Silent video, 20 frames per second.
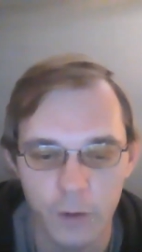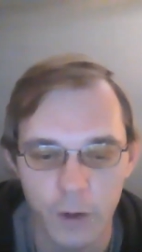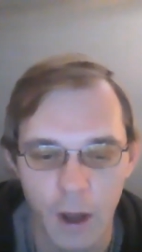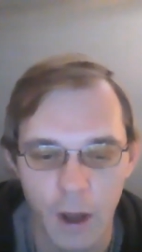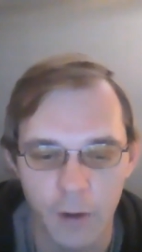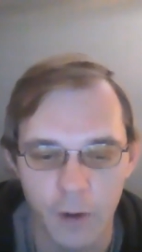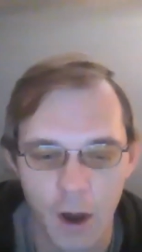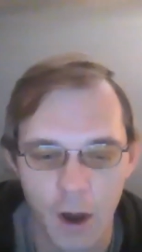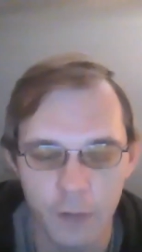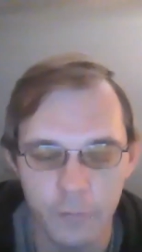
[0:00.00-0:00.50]

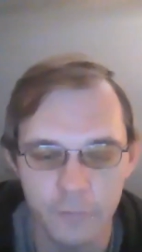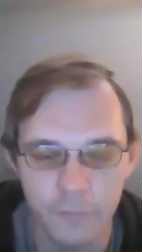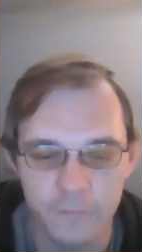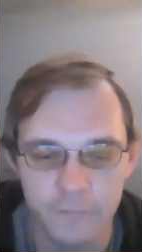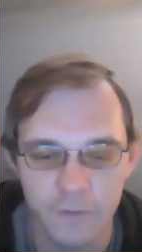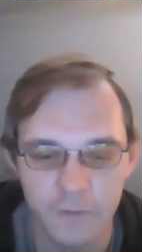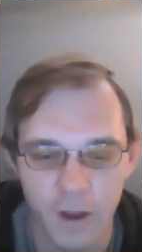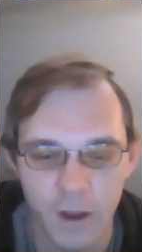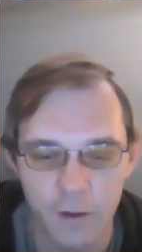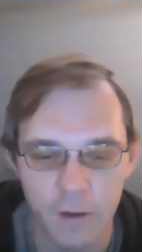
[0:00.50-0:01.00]
I would
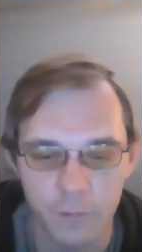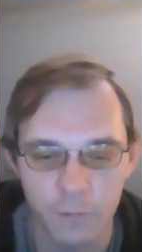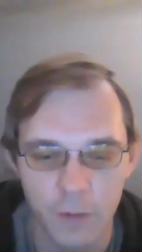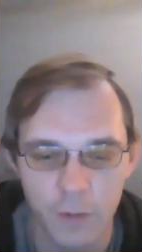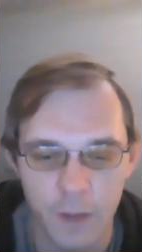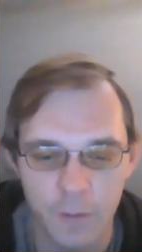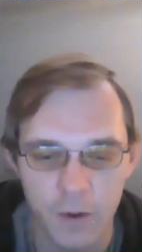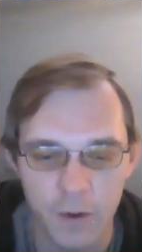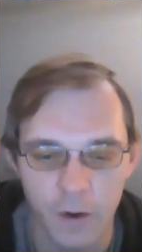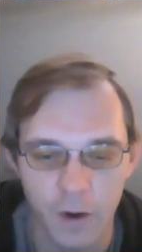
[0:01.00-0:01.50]
say,
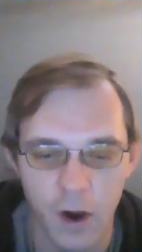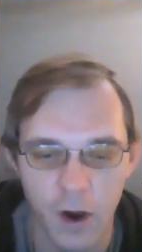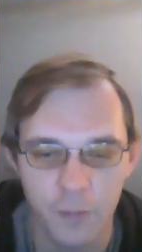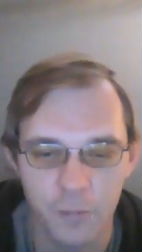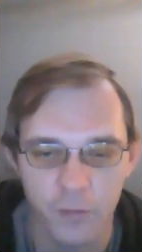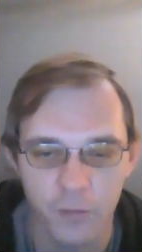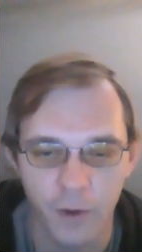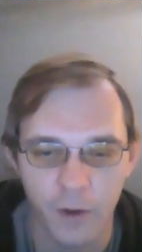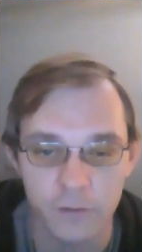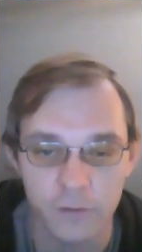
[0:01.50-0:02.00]
maybe
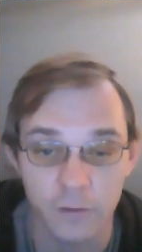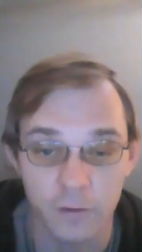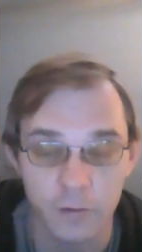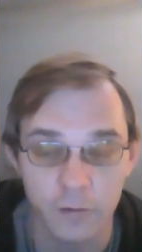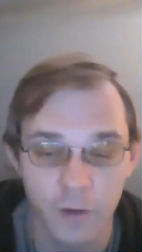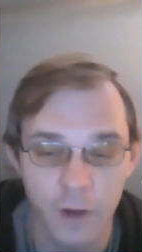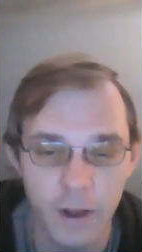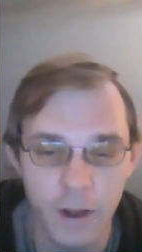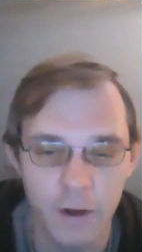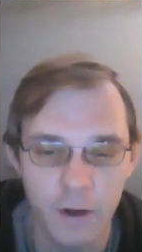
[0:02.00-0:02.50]
operate in the
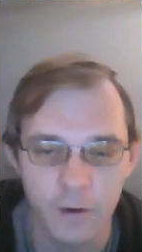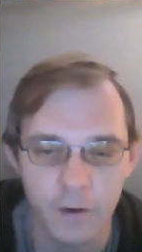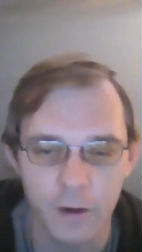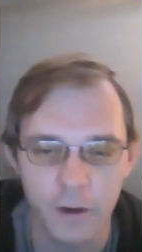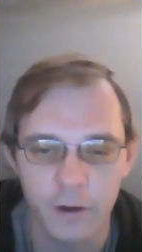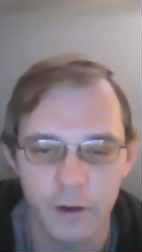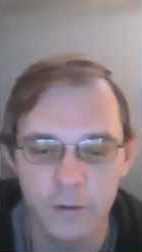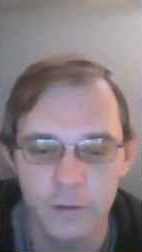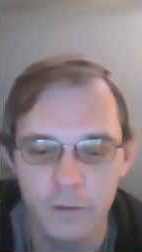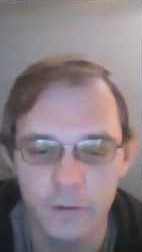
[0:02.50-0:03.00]
gray
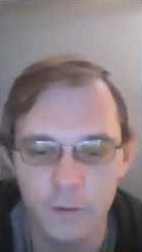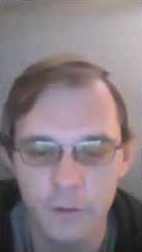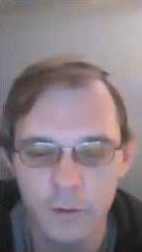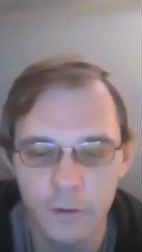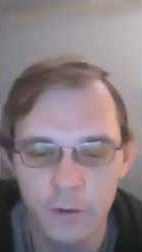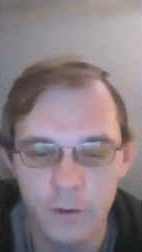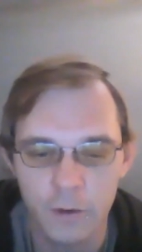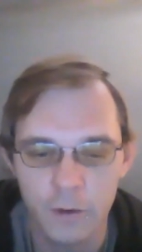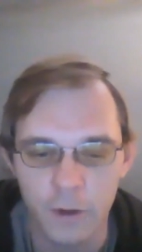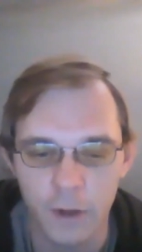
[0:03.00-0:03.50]
area,
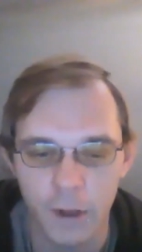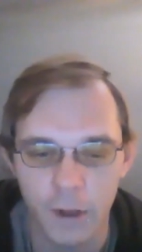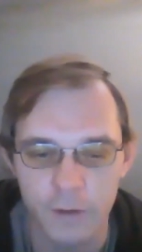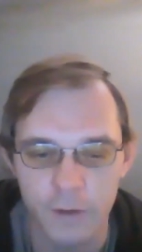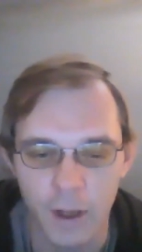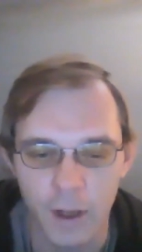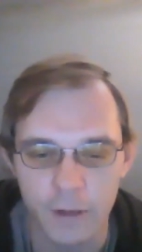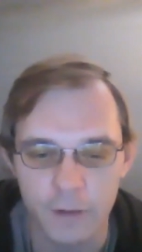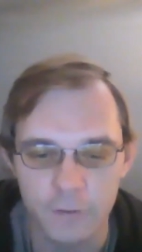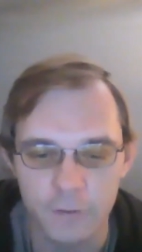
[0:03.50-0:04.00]

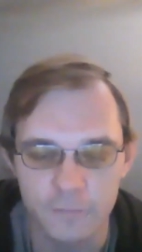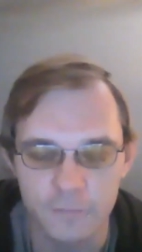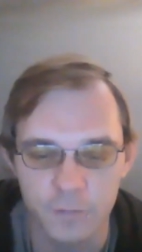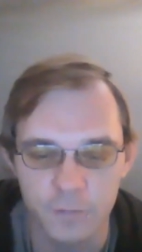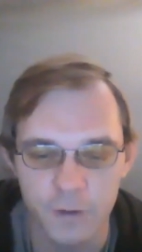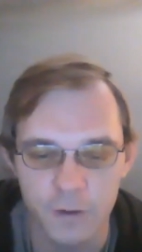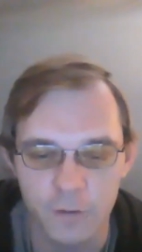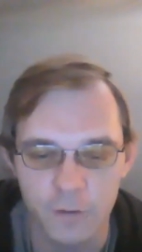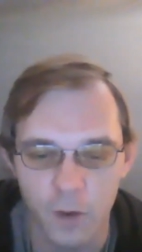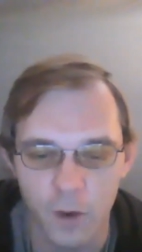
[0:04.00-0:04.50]
and that needs to
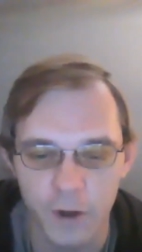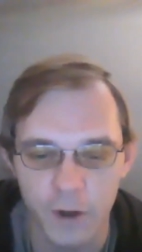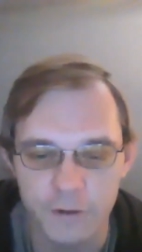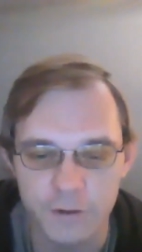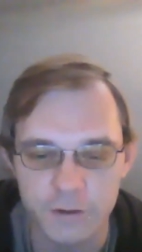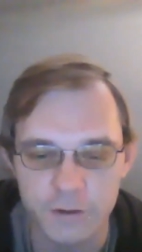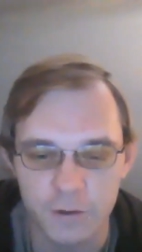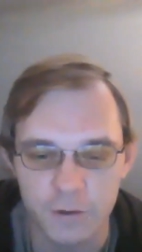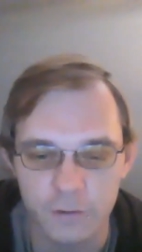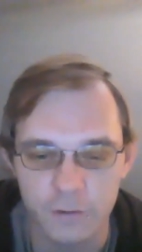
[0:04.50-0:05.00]
be
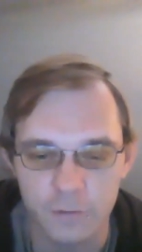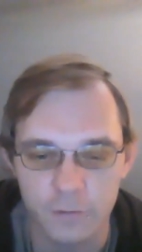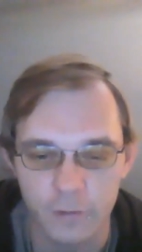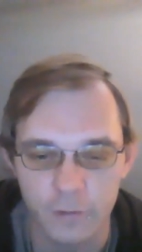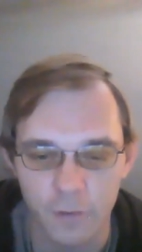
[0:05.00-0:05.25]
questioned.